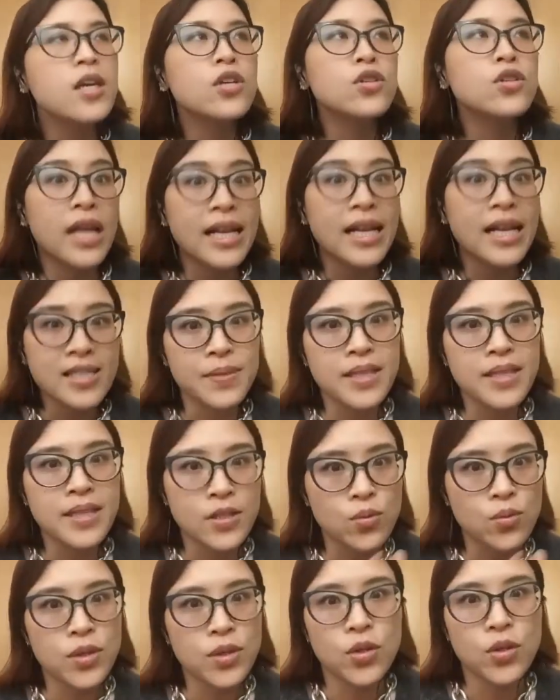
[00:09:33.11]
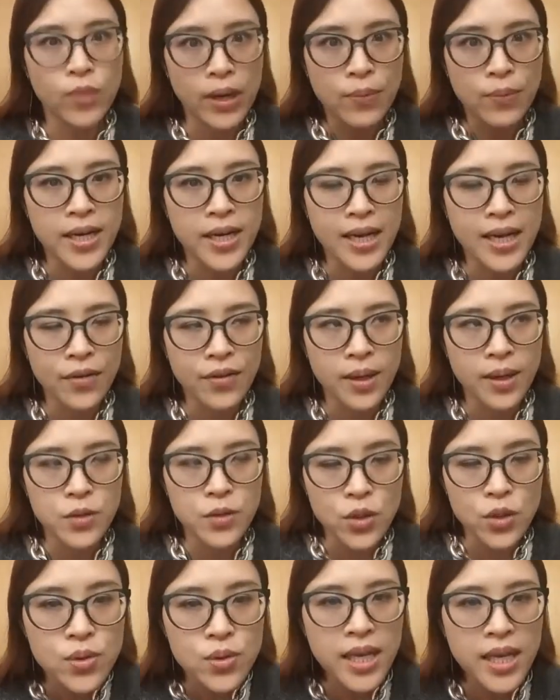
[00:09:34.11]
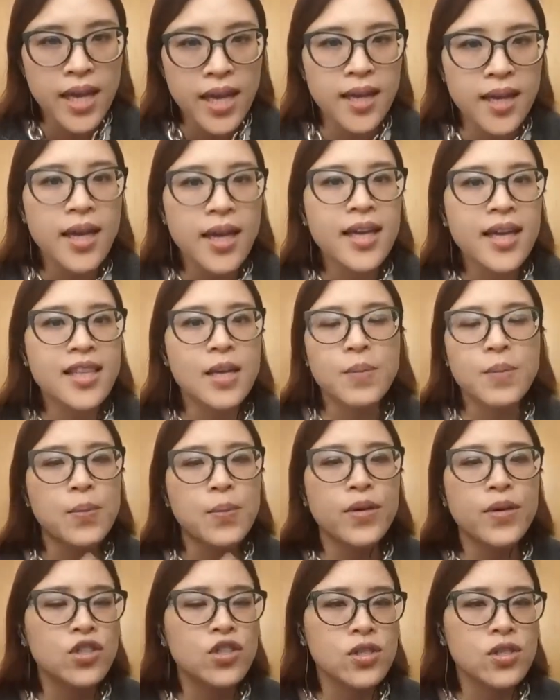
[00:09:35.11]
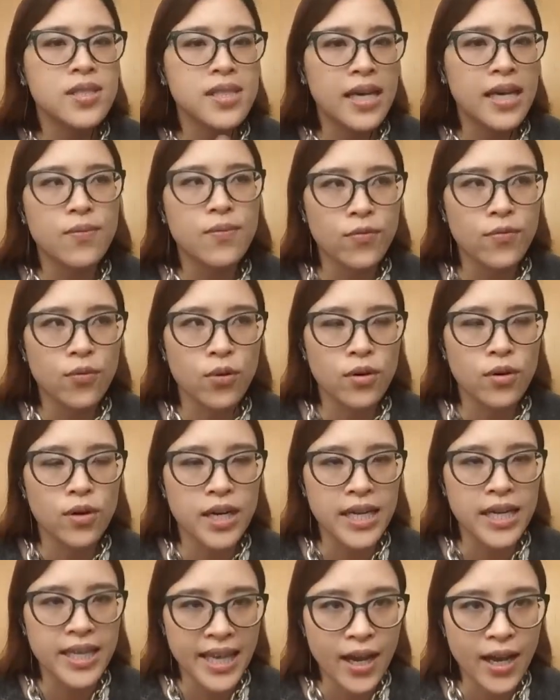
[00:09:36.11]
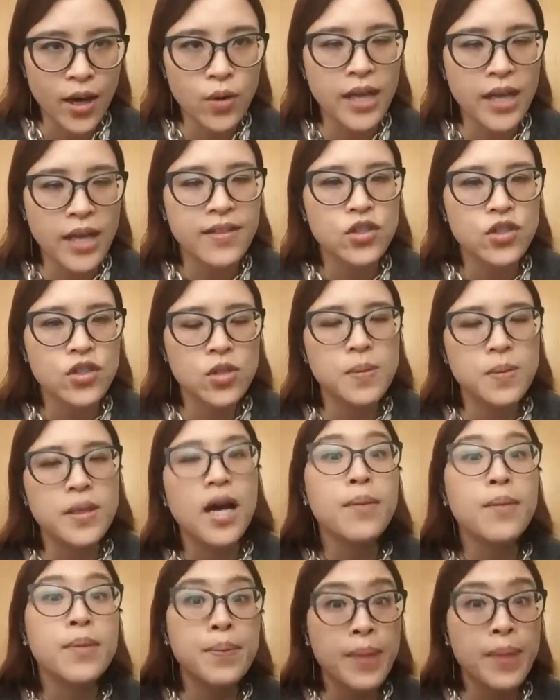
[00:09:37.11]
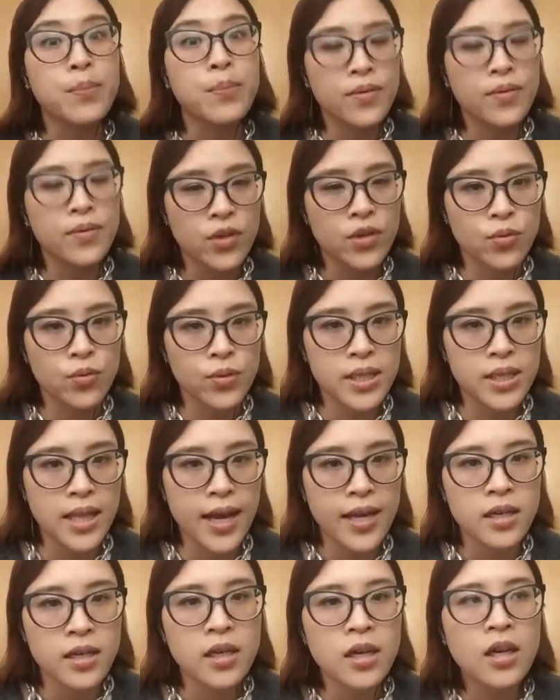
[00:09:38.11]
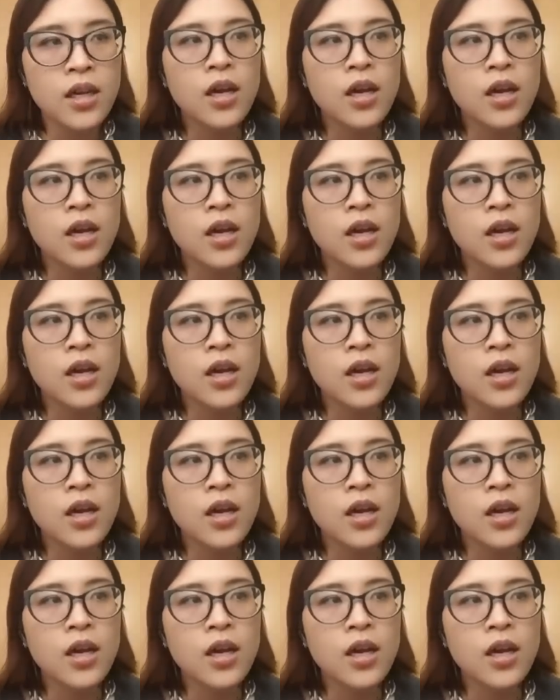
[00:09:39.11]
So that's something that's really great right now that I'm using, that people can just sign up for an account and then just become a member of the Green Line.